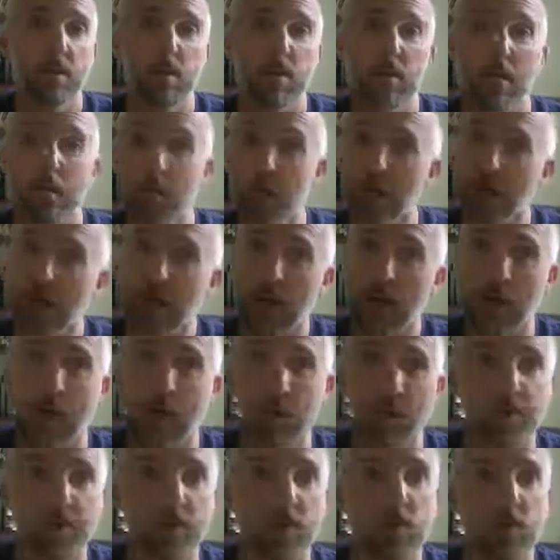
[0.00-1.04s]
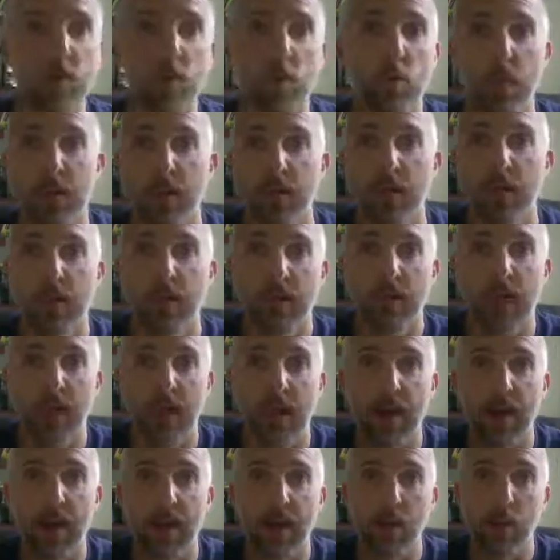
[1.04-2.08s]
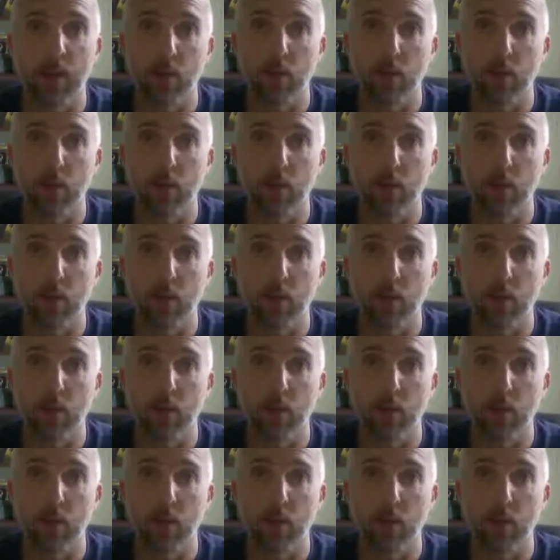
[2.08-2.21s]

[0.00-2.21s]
come check out our inventory at